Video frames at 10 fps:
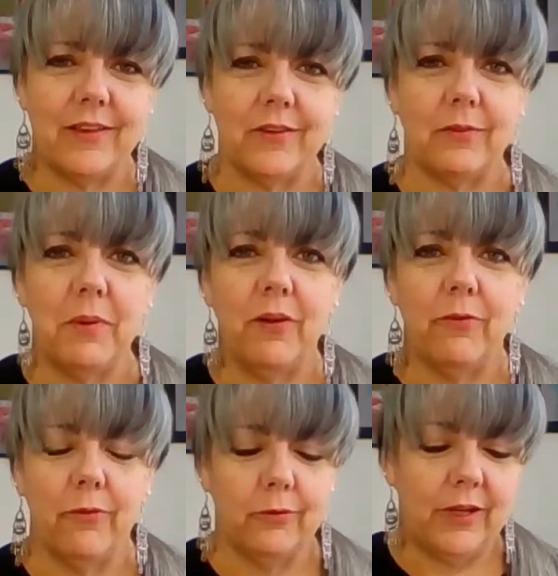There's been
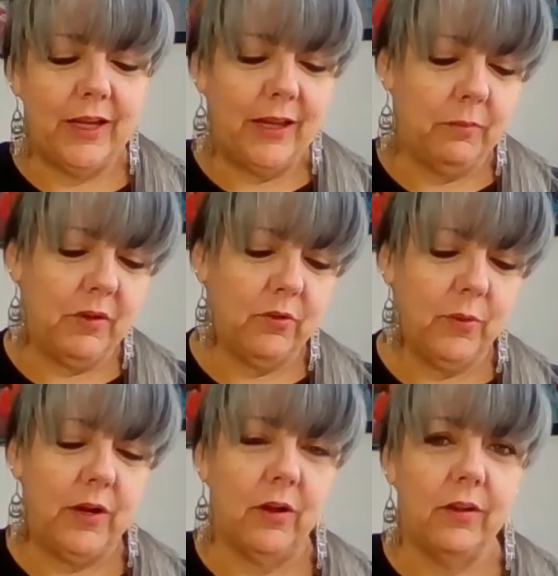a full day in
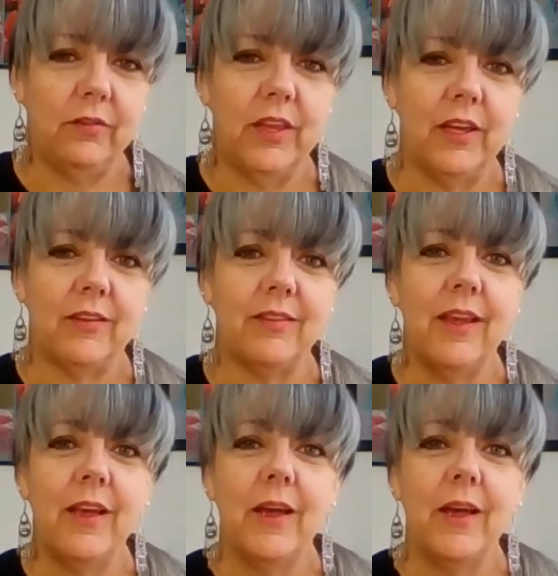between all of this